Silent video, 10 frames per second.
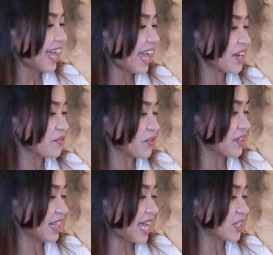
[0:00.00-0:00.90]
And for the
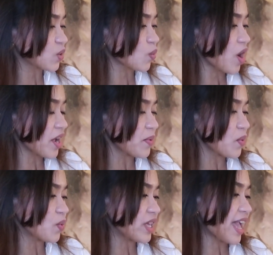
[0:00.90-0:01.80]
last one,
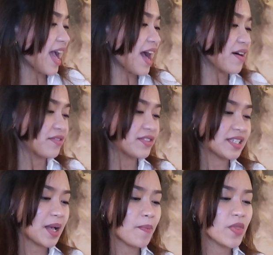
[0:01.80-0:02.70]
we have
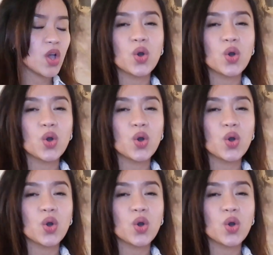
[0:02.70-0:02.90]
some